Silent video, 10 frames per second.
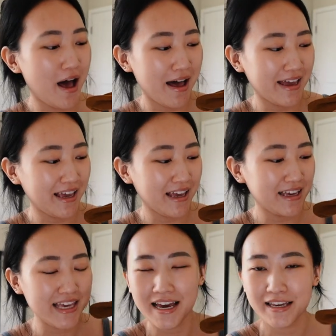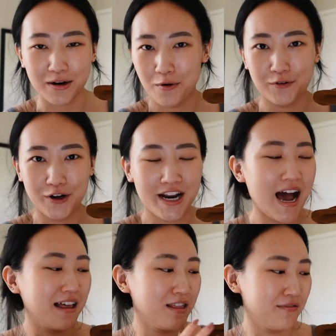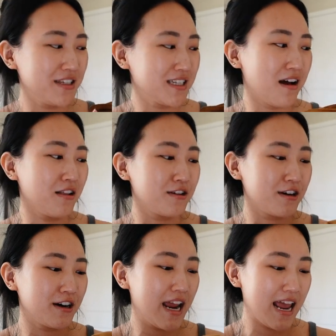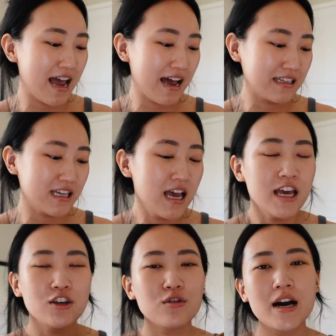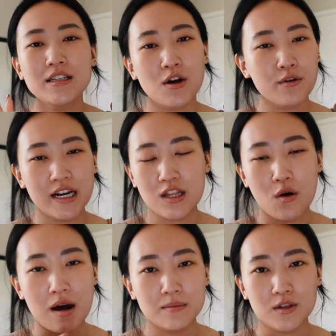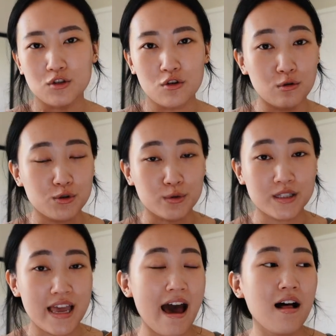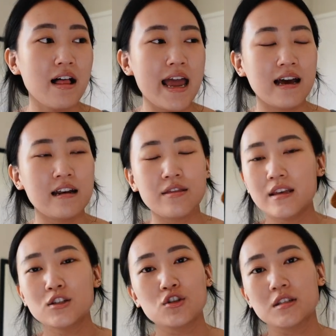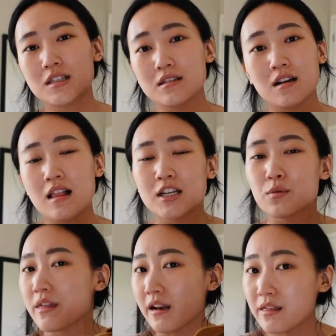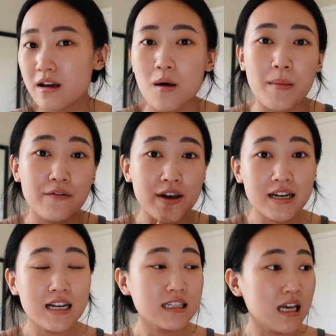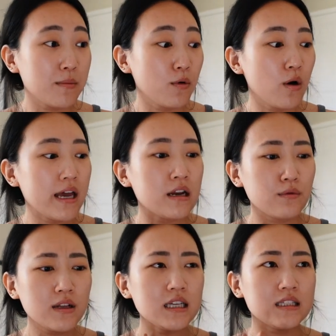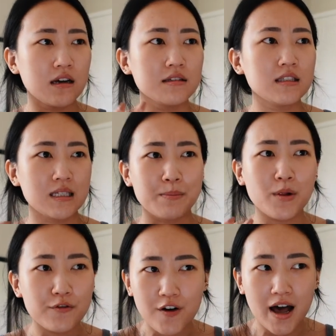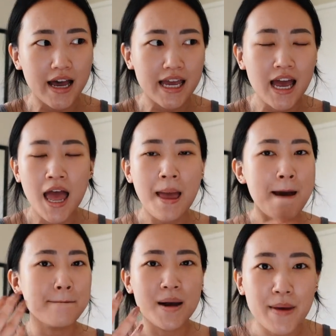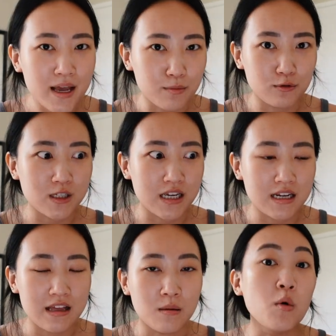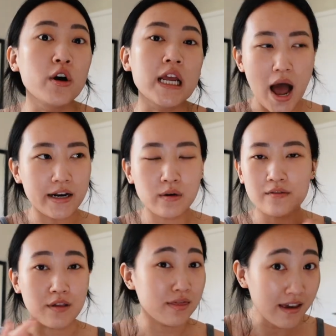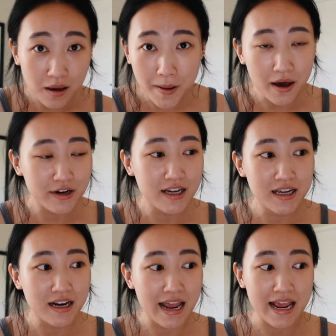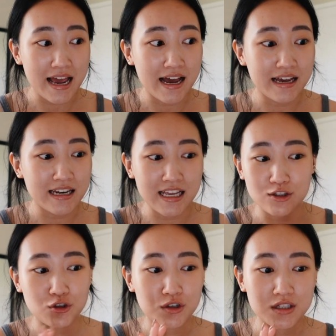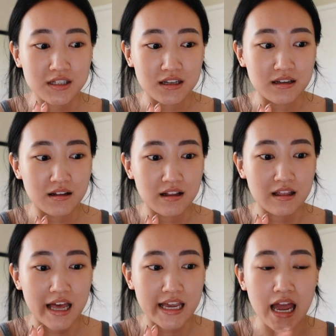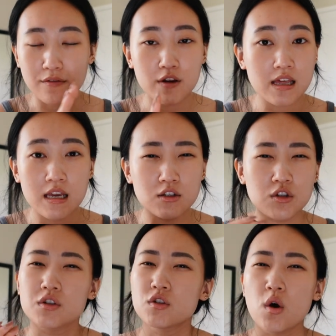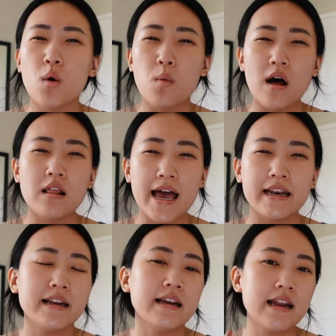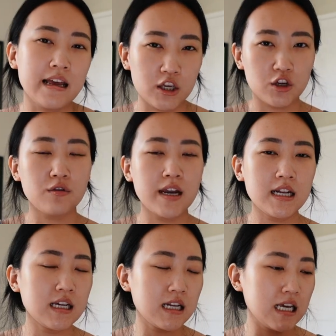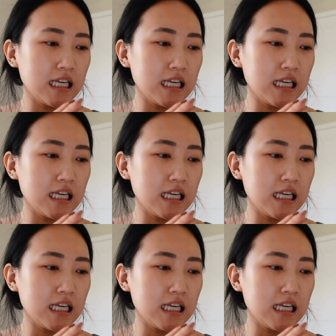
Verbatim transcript: I can't get over it. I love this color and you guys already know I'm such a neutrals gal and this just doesn't clash with anything on my vanity table and it really does simplify my makeup routine in the morning. I don't have to think about it and it's just like everything is just so well edited and curated.